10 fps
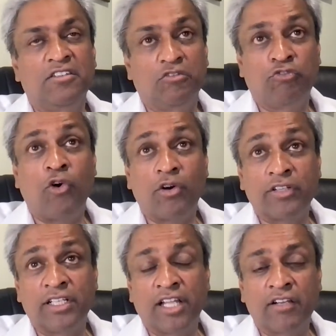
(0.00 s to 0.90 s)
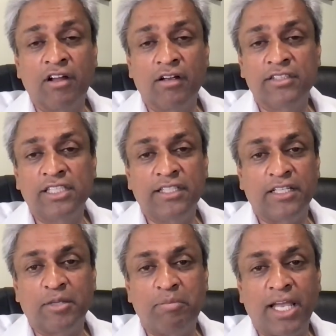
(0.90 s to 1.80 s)
for the technology
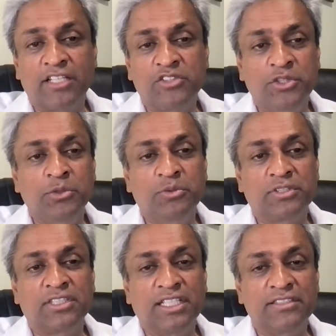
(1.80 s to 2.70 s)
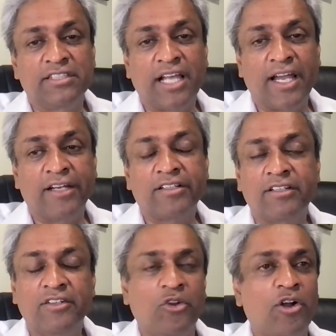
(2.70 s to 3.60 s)
that the banks use is that
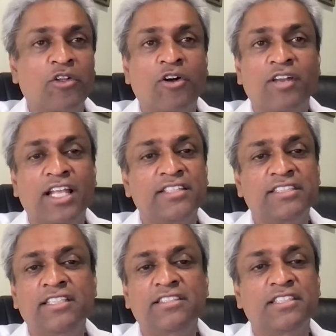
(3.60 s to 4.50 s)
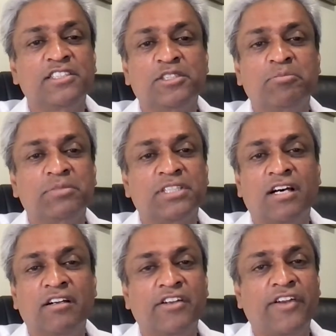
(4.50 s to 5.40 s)
not all legacy systems
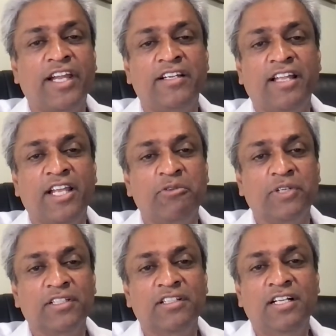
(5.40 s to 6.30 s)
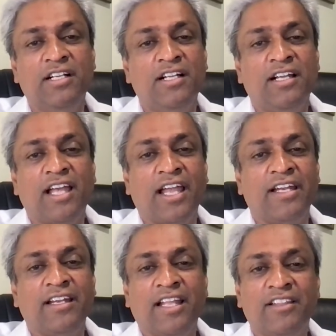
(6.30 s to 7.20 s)
are created equal.
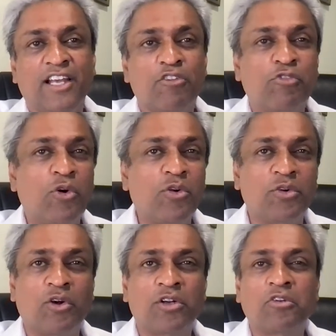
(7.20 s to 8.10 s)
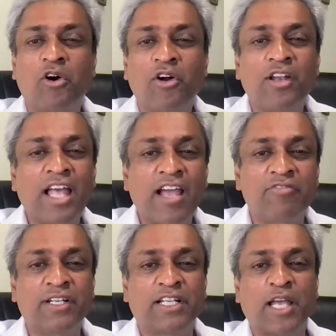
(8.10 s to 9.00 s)
And therefore, not all
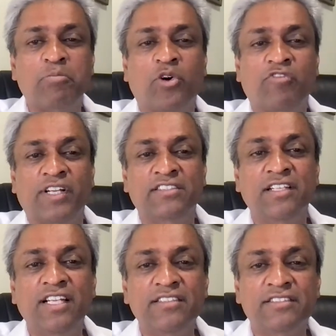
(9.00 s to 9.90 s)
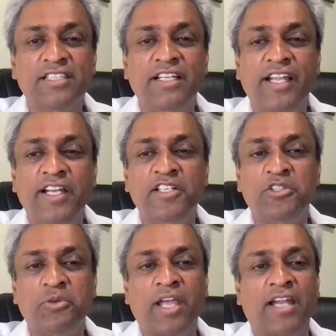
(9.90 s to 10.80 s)
have the type of resiliency needed
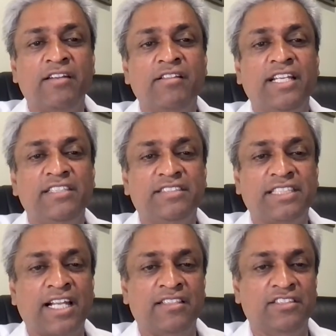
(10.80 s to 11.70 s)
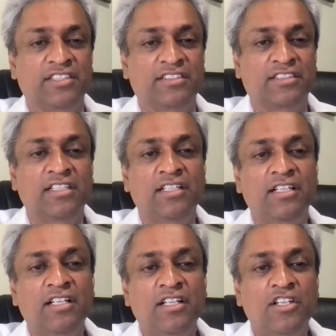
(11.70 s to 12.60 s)
to handle these challenges.
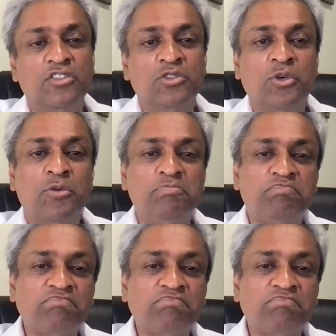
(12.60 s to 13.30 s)
So